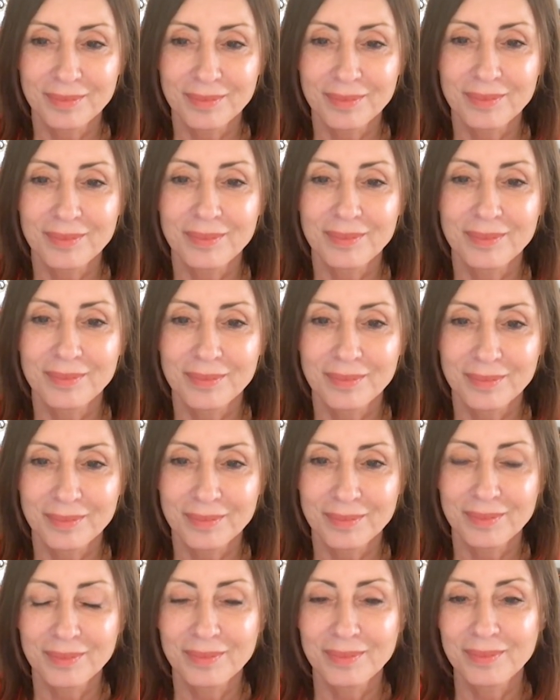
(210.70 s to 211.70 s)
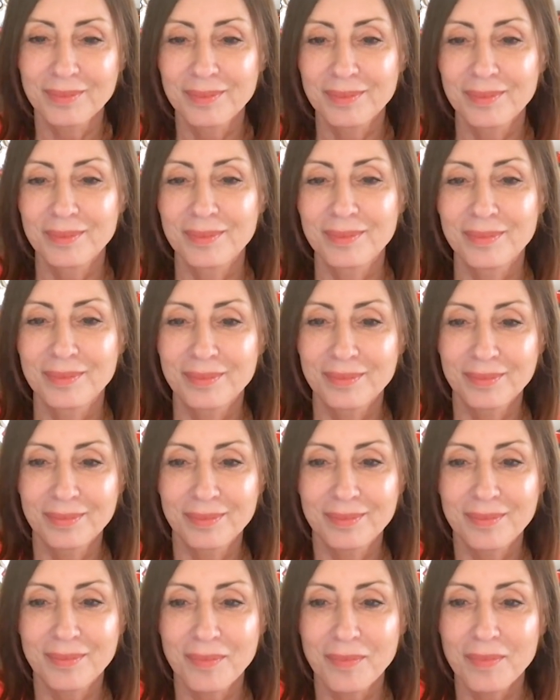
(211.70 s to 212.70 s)

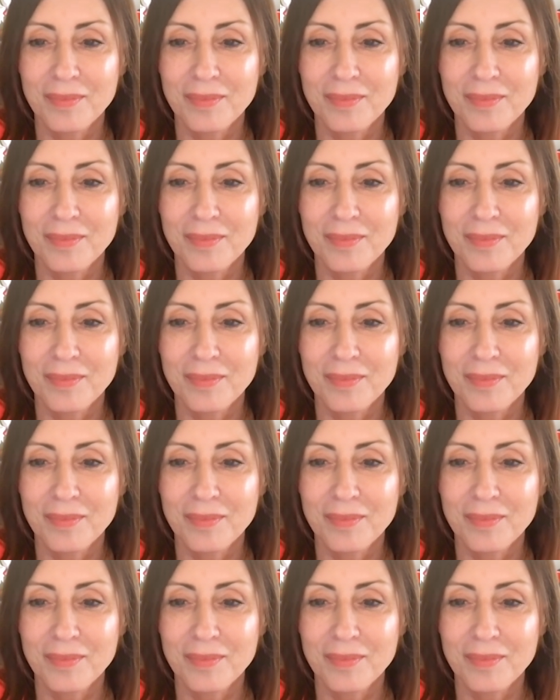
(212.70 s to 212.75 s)
This person isn't speaking.